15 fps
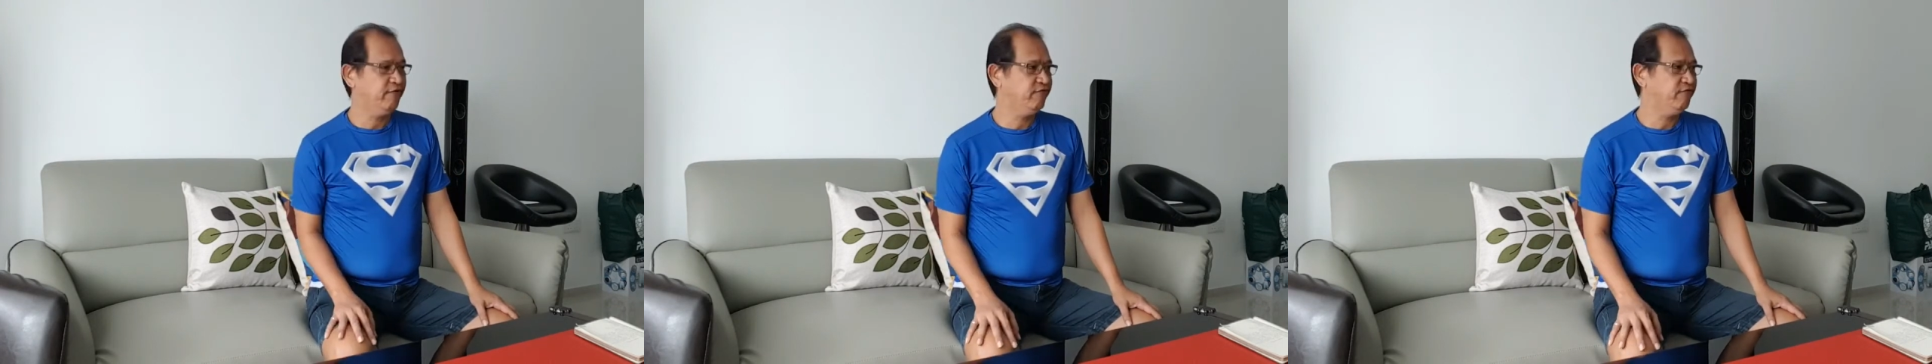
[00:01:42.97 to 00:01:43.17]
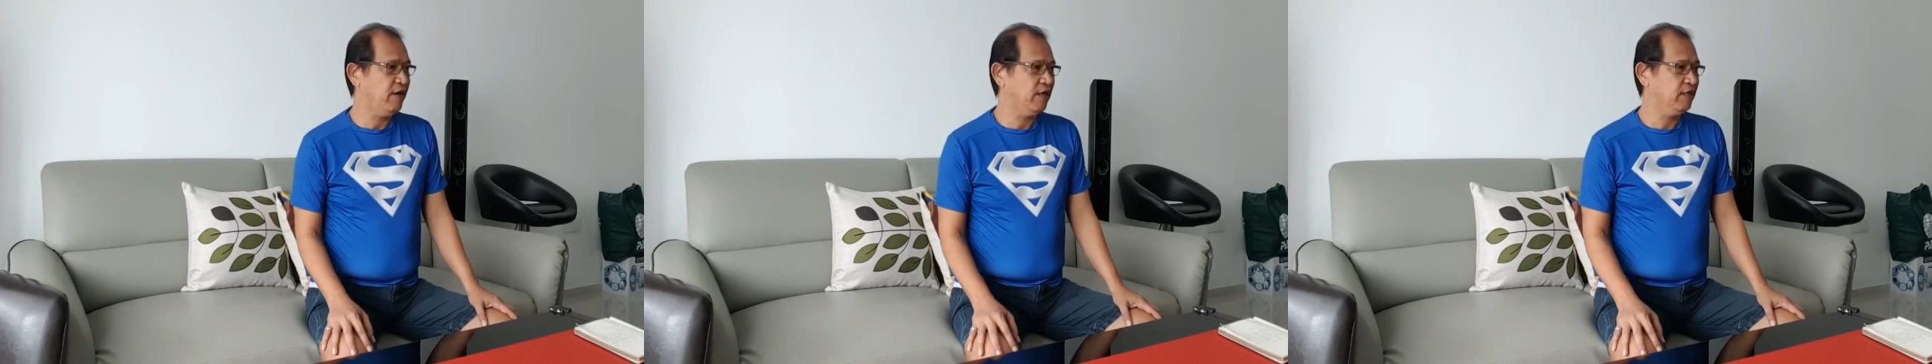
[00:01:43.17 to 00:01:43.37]

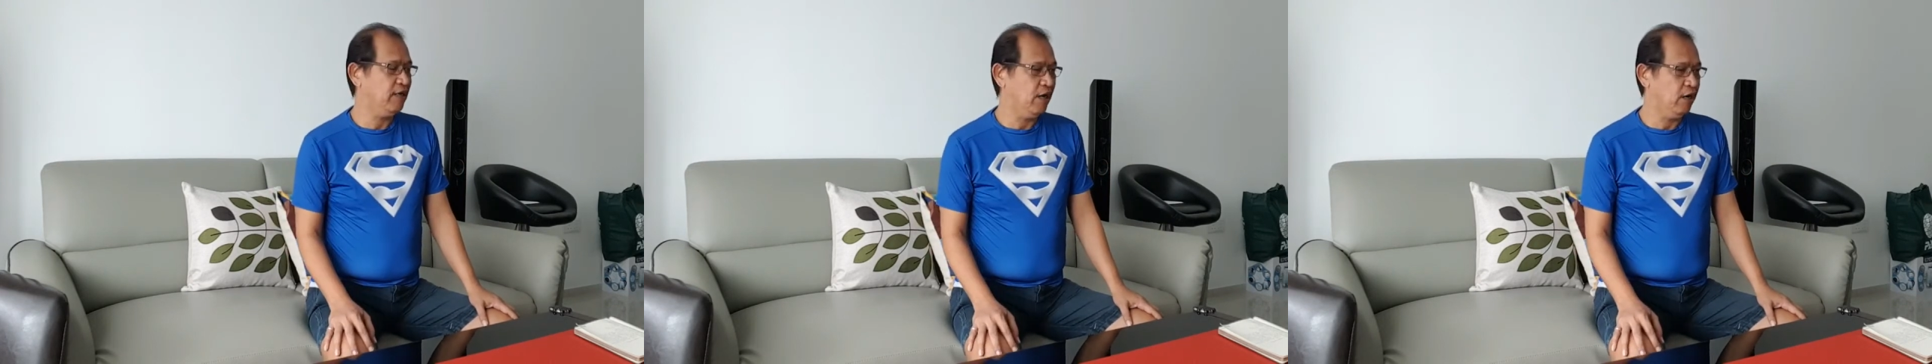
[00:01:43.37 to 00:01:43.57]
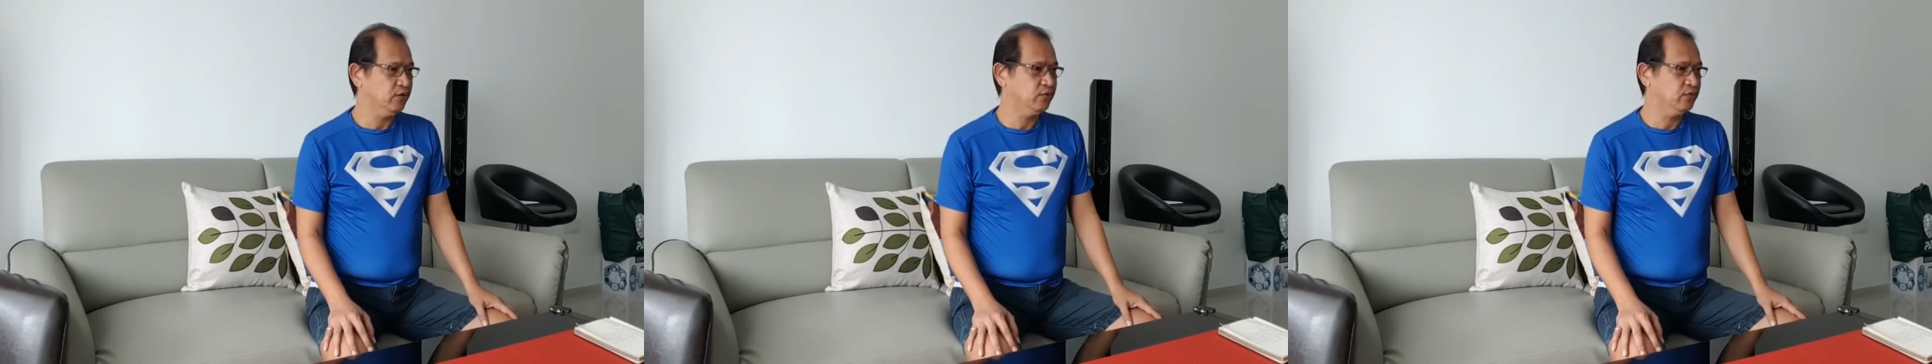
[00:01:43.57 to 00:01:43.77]
find
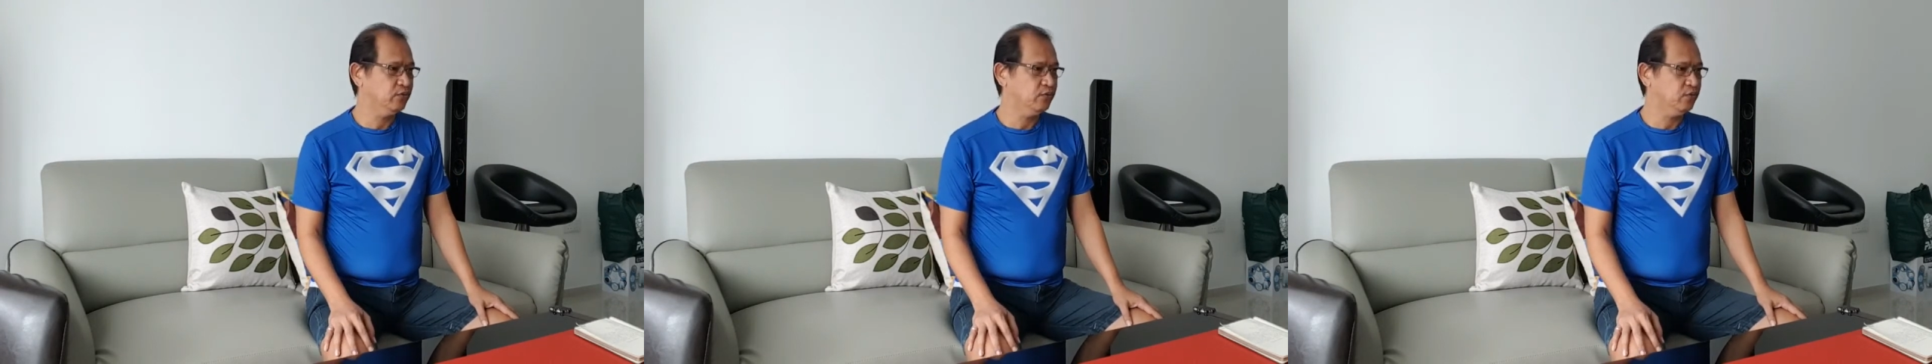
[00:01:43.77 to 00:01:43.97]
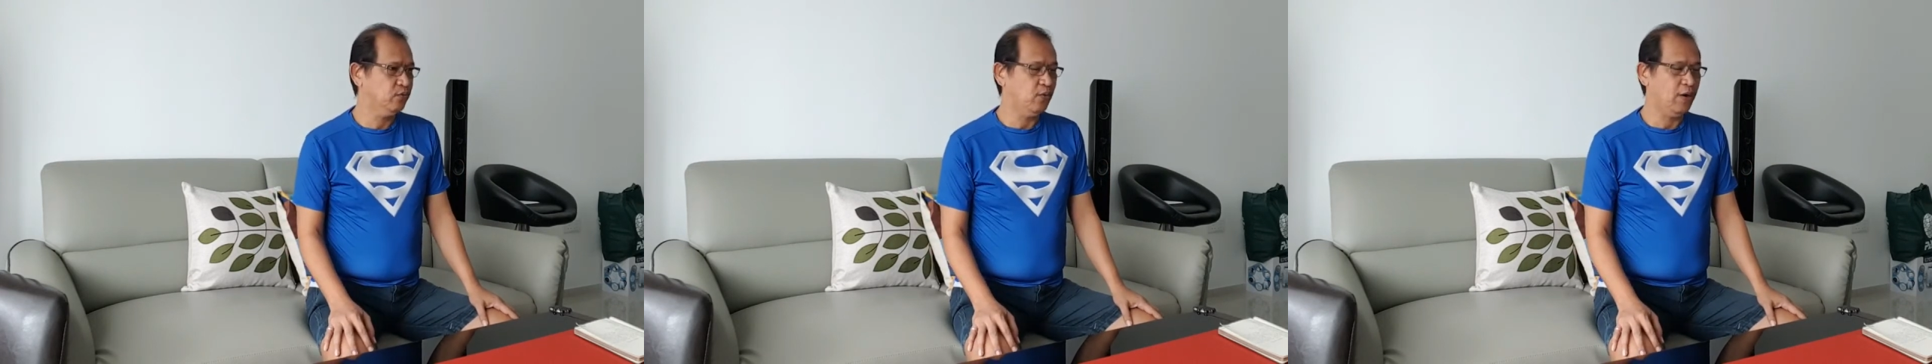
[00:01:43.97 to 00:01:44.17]
out
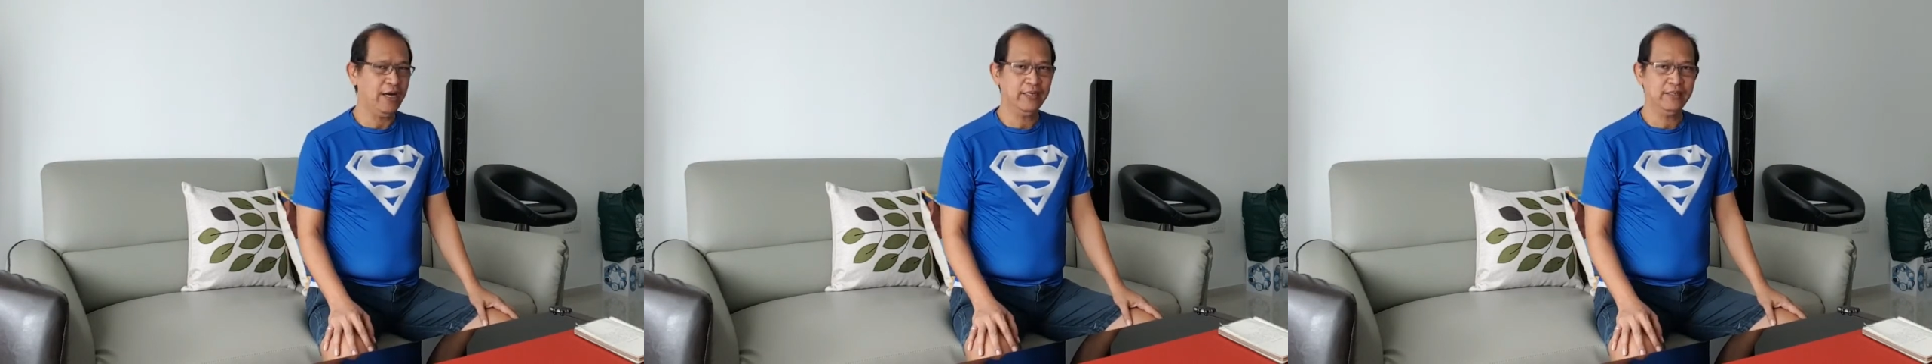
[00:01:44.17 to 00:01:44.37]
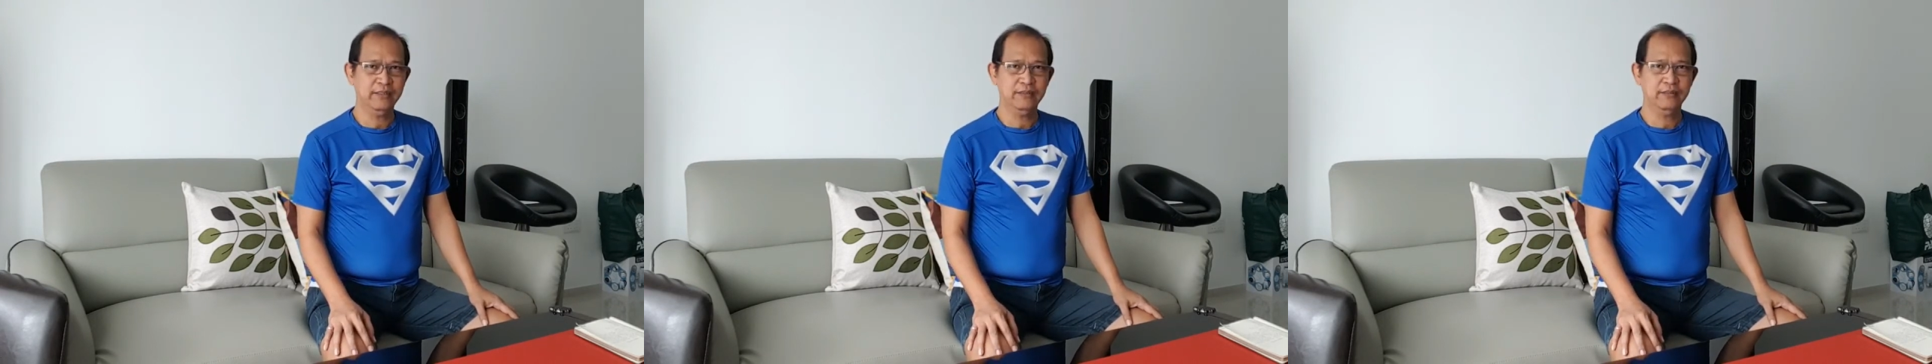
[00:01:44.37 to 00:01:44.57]

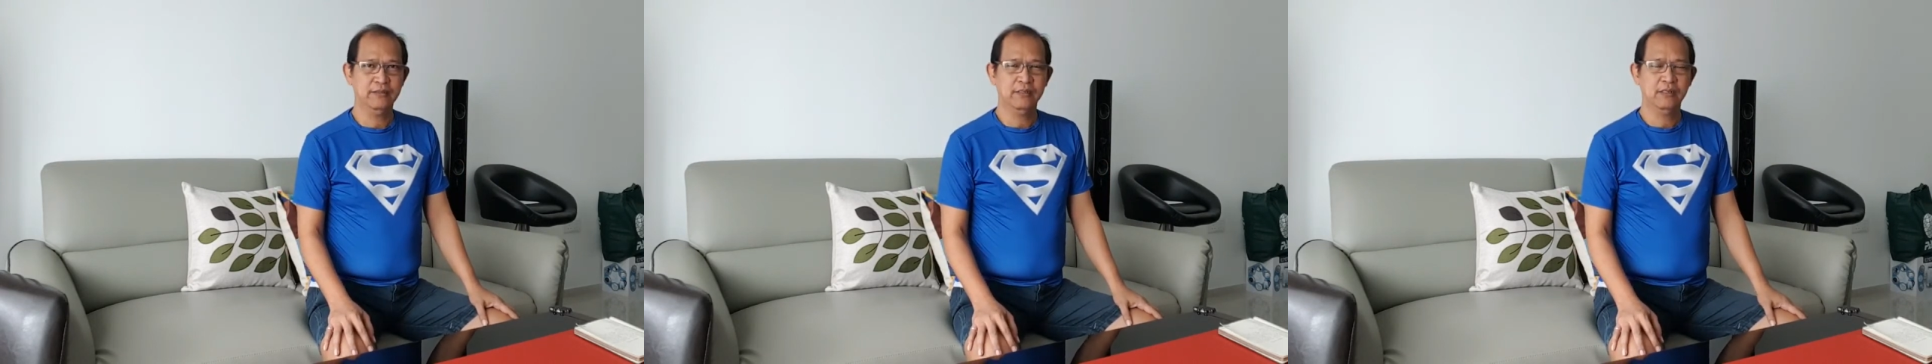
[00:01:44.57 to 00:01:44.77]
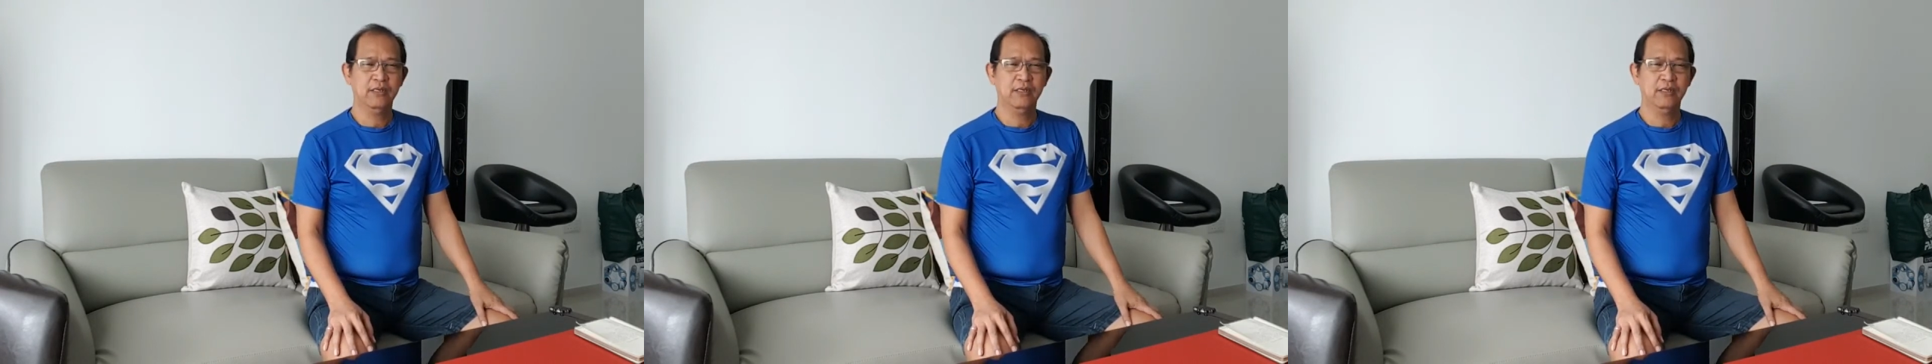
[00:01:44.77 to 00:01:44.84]
one